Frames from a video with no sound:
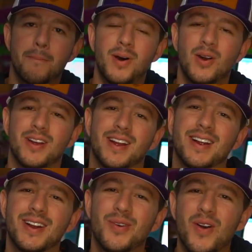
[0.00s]
Beau here,
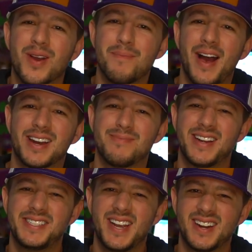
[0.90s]
and welcome back to
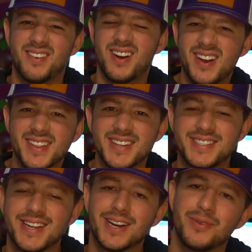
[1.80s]
my channel. On this
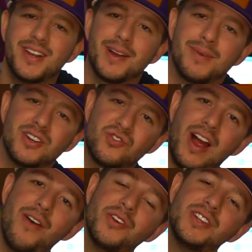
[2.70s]
channel, we talk about
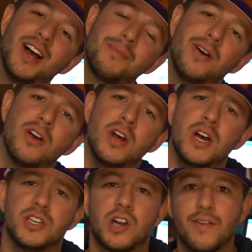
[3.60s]
travel, we talk about
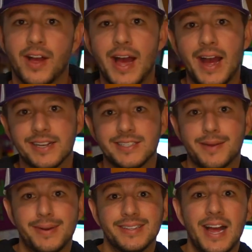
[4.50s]
travel hacks, talk
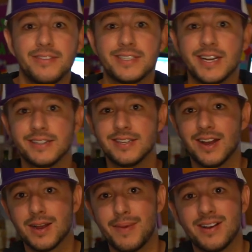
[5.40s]
about lifestyle,
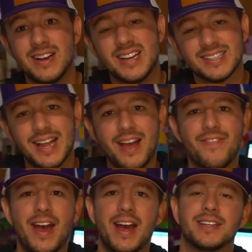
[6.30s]
talk about life
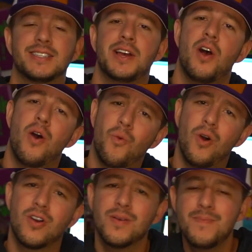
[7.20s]
hacks.
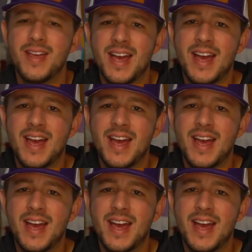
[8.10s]
Welcome.